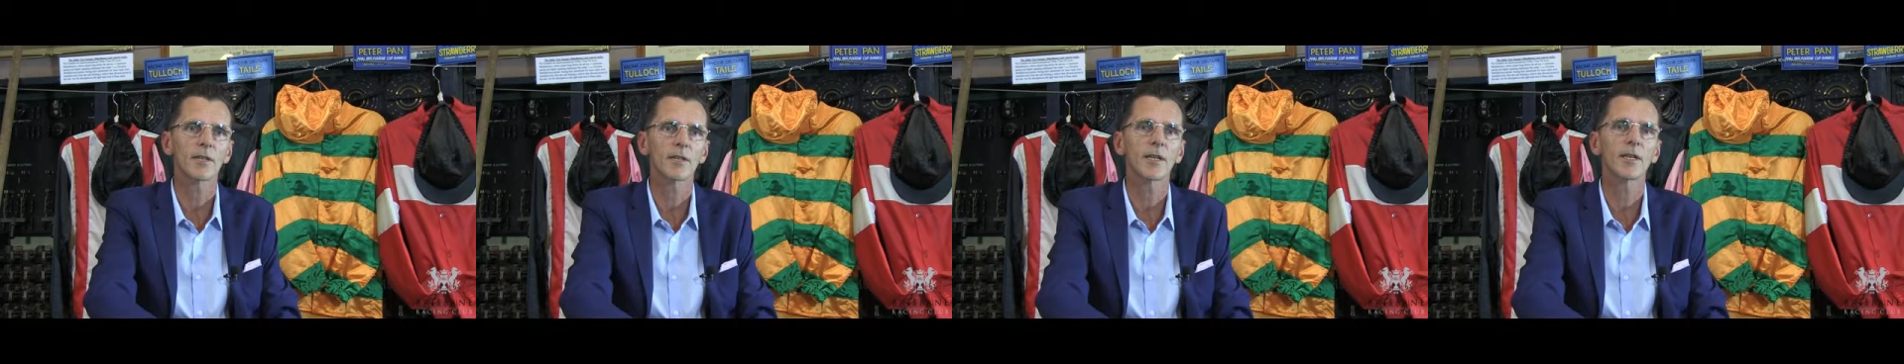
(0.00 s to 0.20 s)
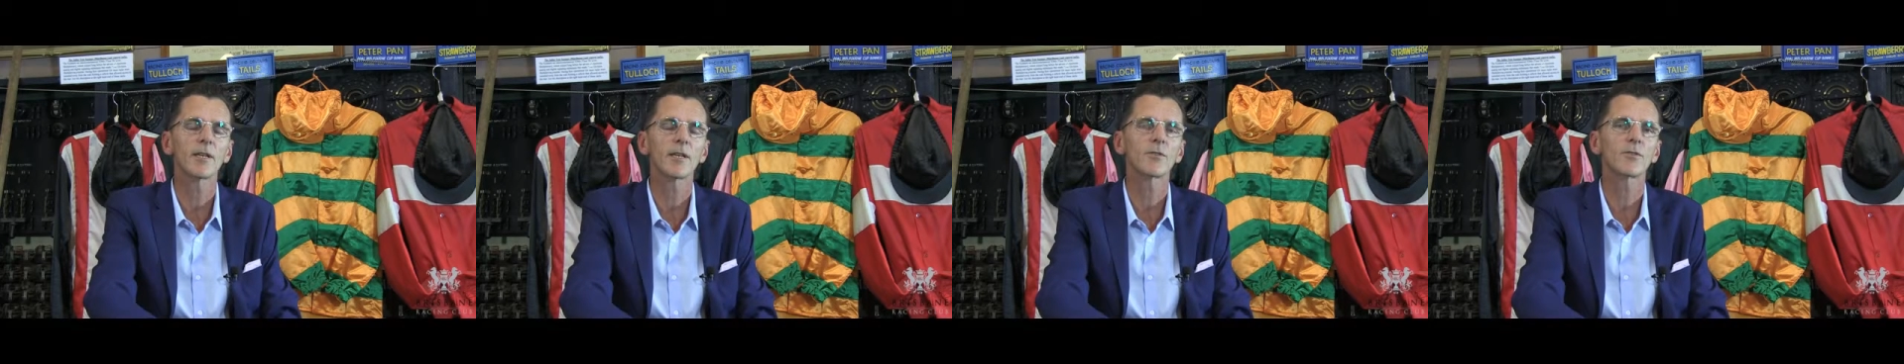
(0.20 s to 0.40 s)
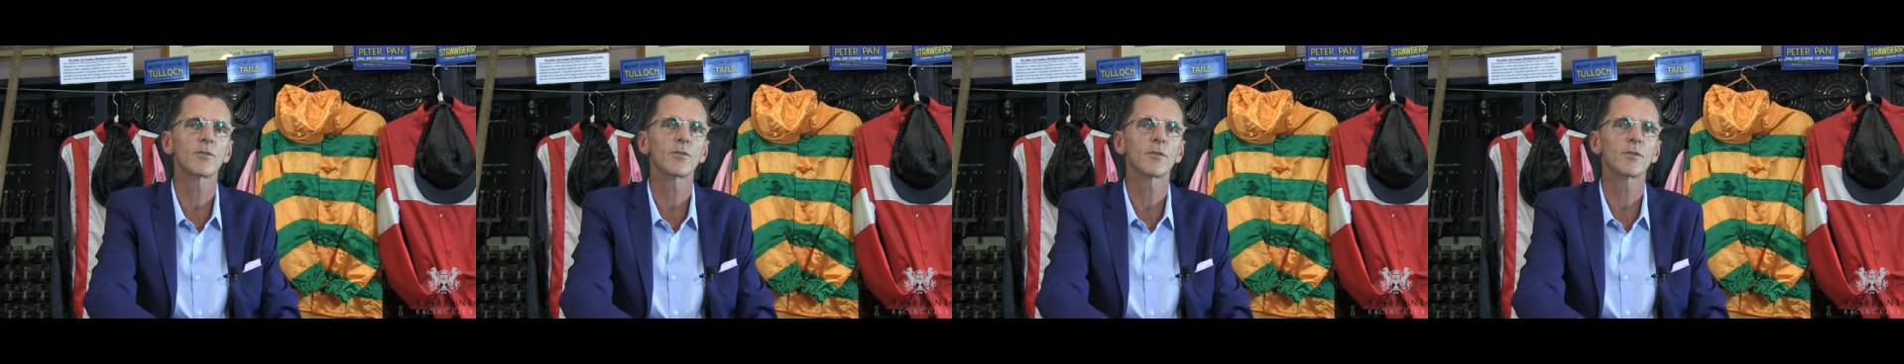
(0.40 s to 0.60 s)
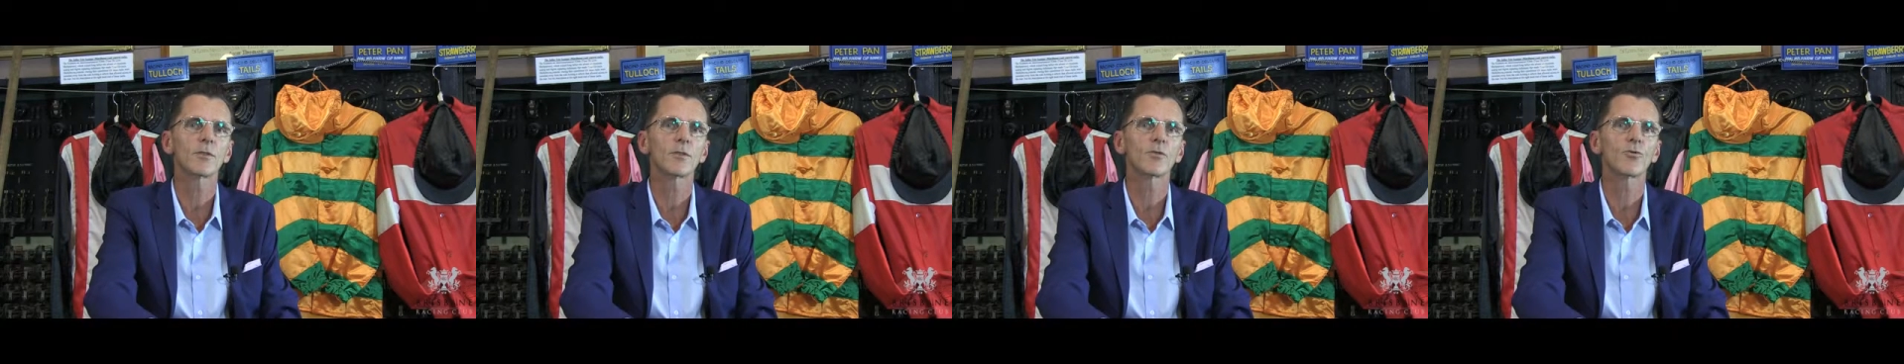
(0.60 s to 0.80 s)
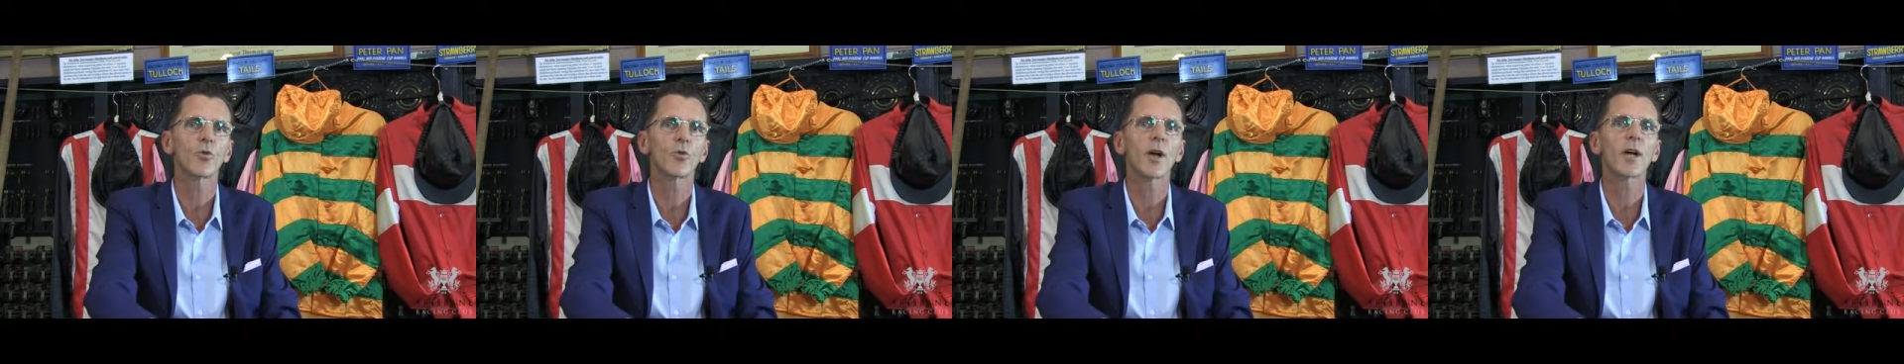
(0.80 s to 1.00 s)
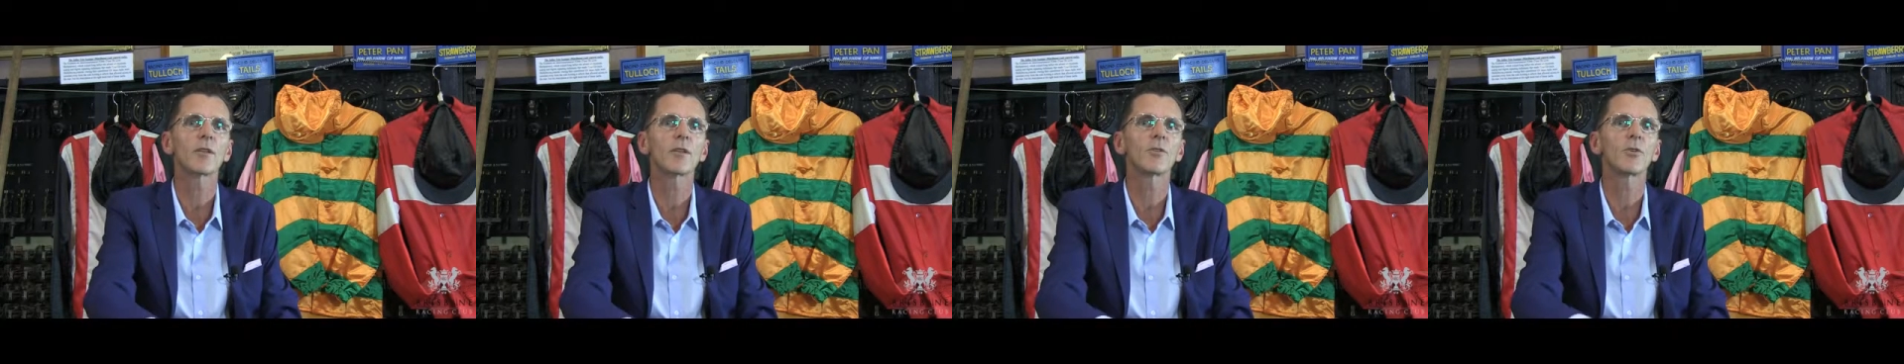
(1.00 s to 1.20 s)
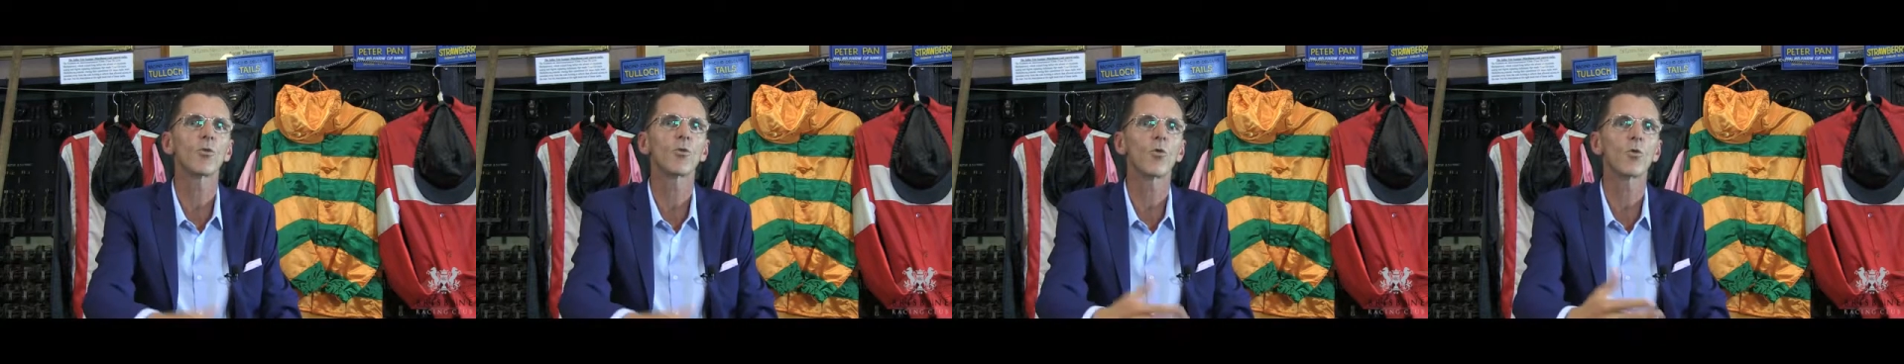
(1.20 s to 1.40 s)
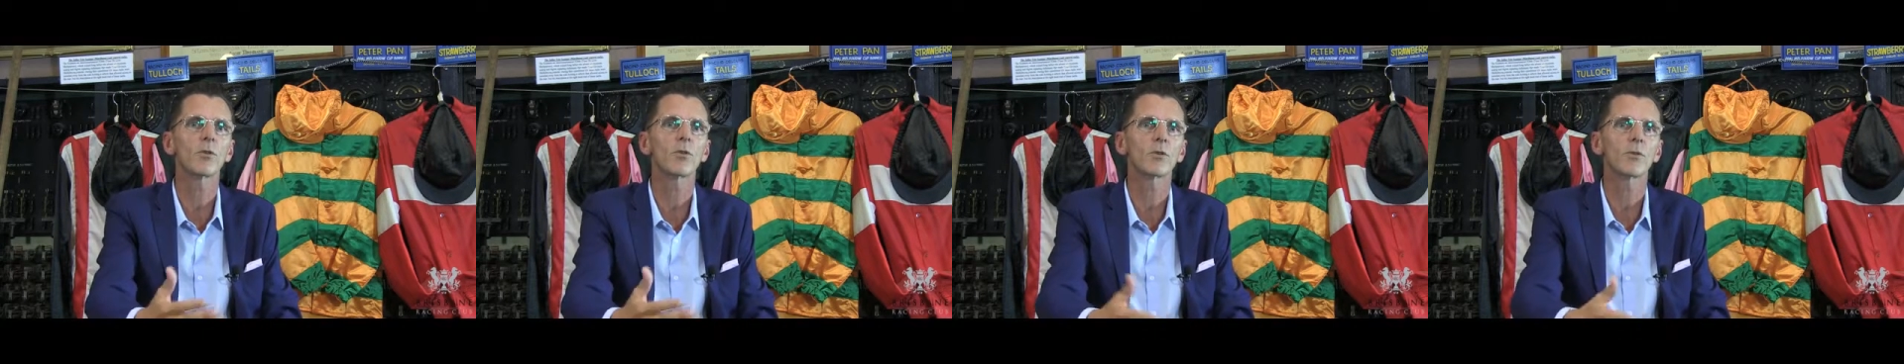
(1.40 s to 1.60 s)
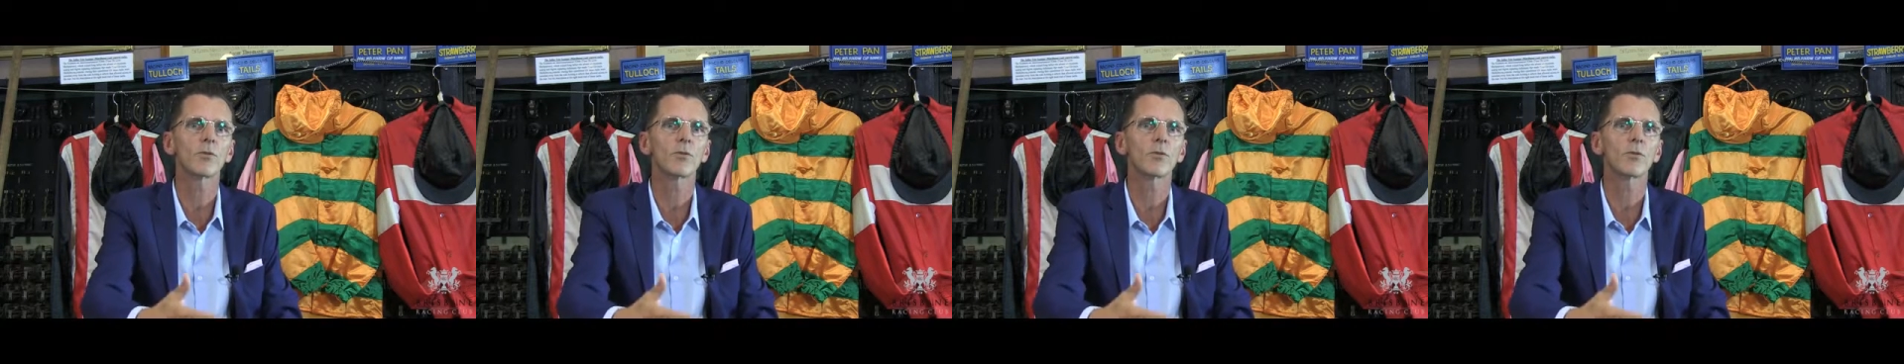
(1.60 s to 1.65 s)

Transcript: geared to drain in the order